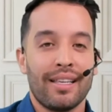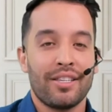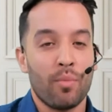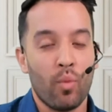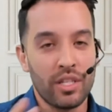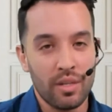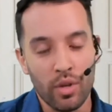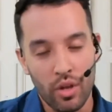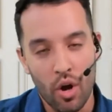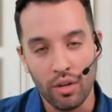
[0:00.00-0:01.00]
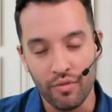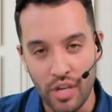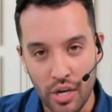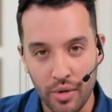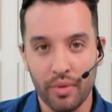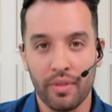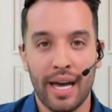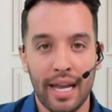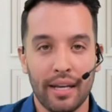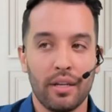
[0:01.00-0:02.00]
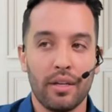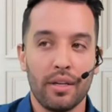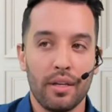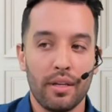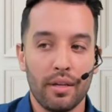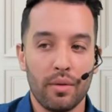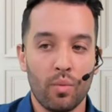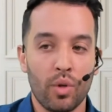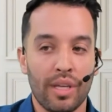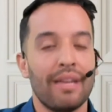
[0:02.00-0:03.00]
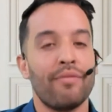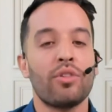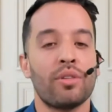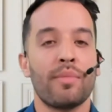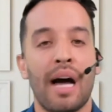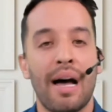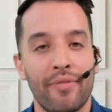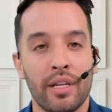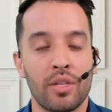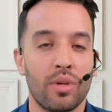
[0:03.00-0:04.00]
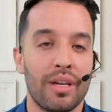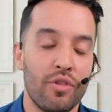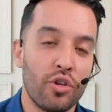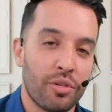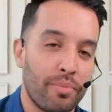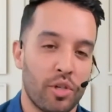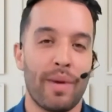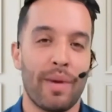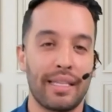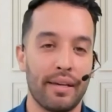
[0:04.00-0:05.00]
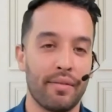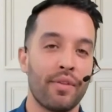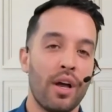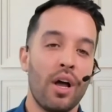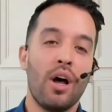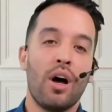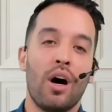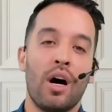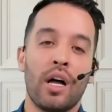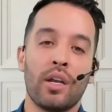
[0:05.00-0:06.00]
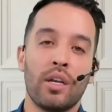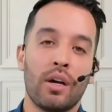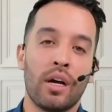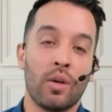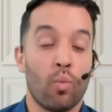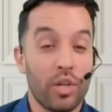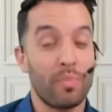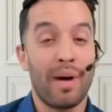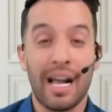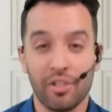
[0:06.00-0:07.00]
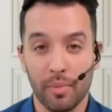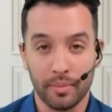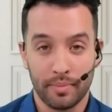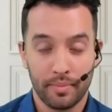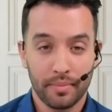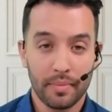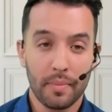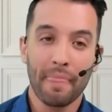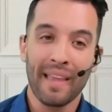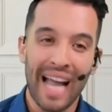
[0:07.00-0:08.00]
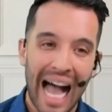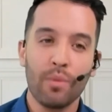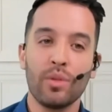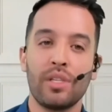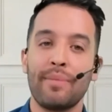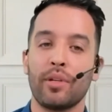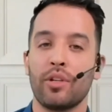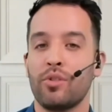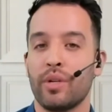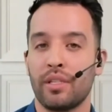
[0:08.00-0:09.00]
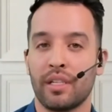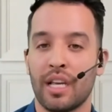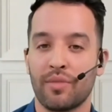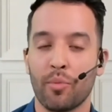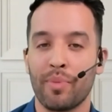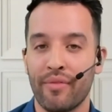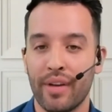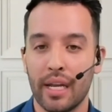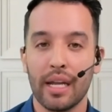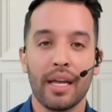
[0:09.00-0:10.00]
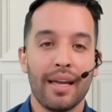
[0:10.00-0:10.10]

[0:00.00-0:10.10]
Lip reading: some wisdom with all of you that will give you some confidence, will give you some perspective on what's possible. I was able to do a successful pivot